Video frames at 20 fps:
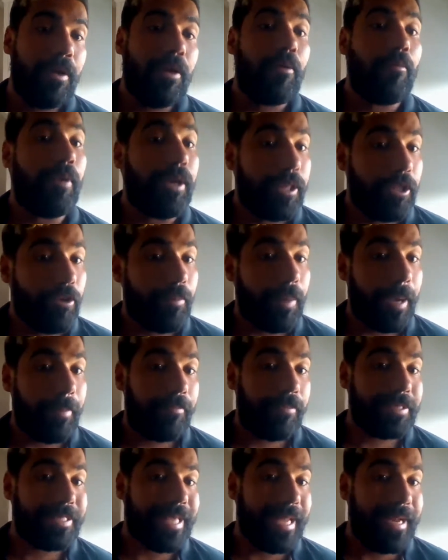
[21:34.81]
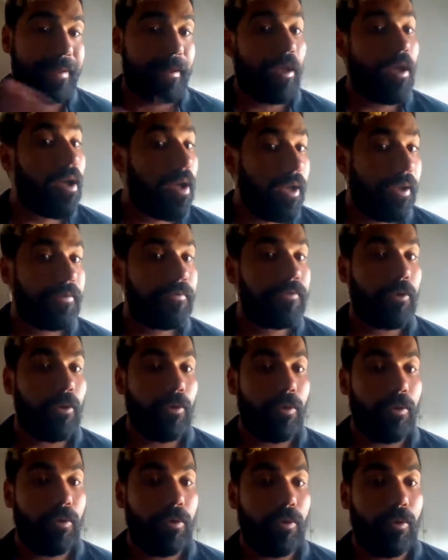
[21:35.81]
Whether you might present live
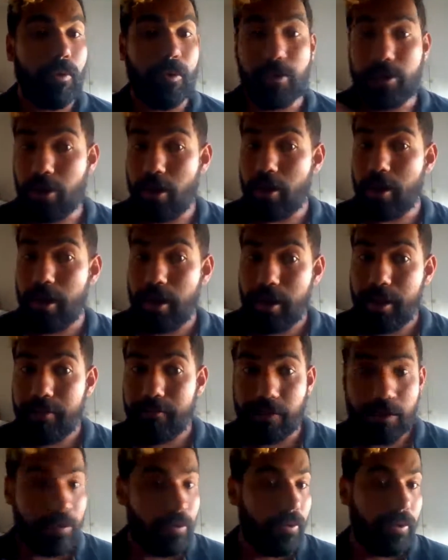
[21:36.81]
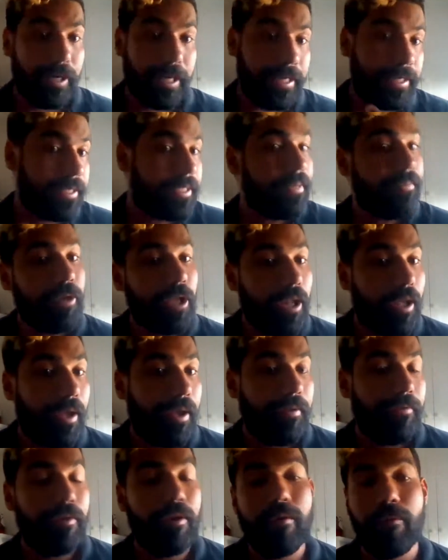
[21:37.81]
or not live, recorded,
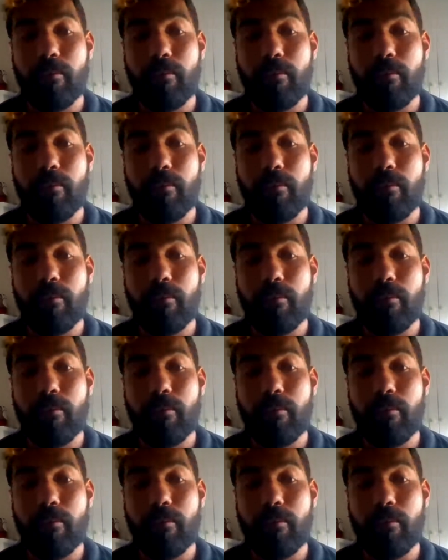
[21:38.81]
semi-live,